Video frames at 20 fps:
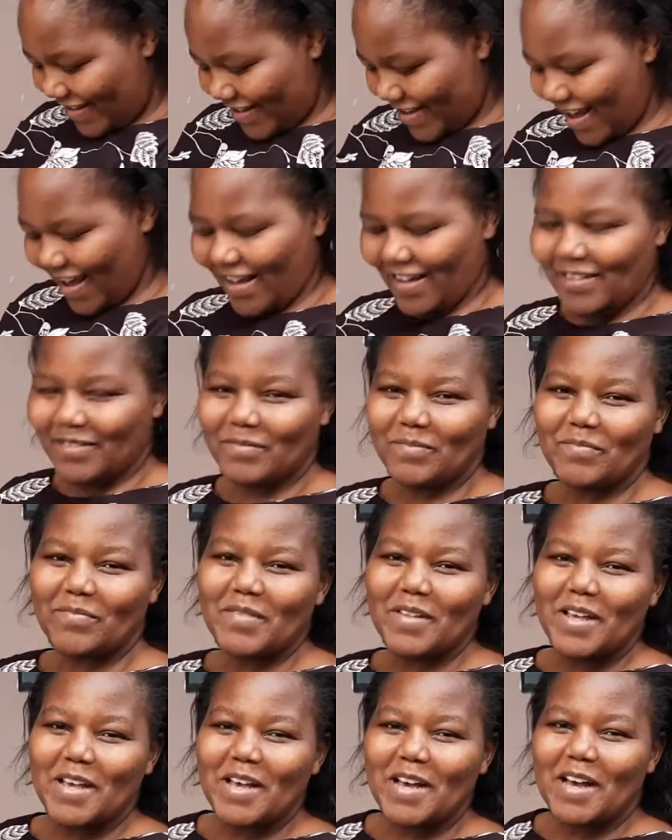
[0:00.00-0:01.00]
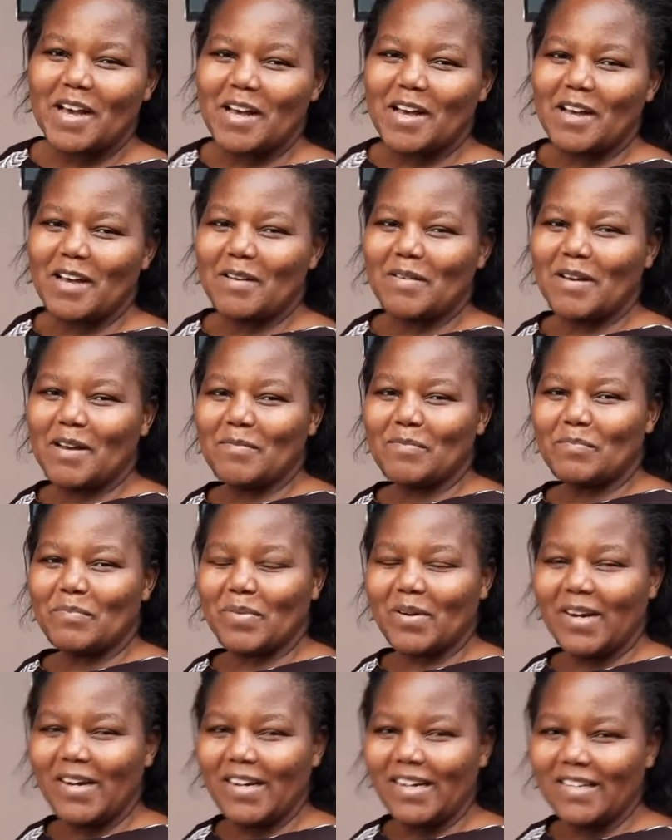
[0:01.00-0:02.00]
I'm
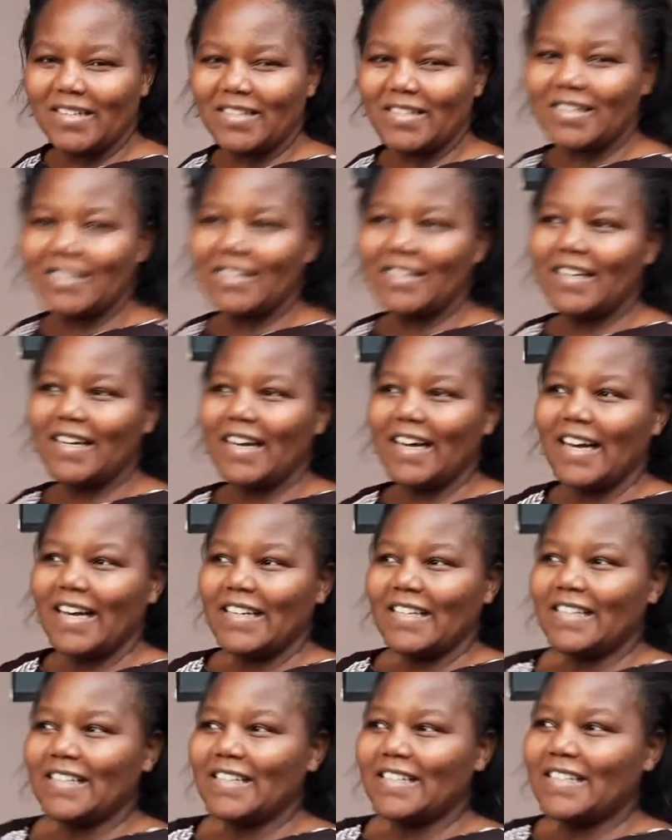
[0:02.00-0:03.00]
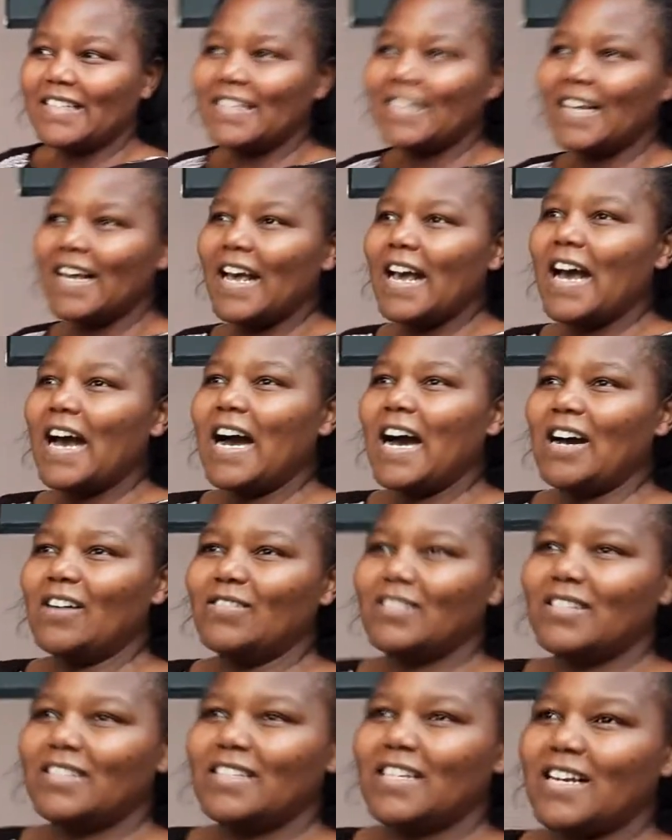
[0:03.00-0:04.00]
pregnant, and how
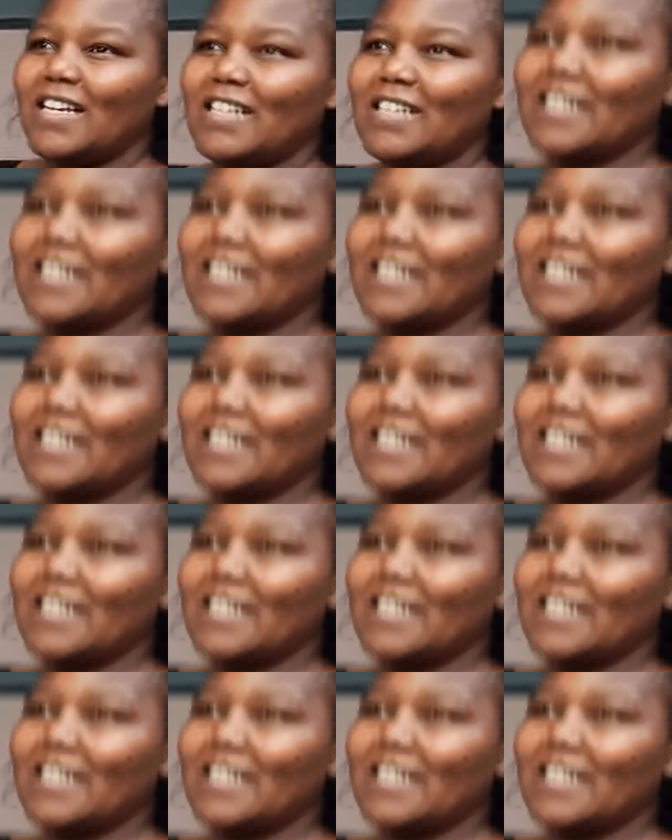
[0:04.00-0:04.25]
did I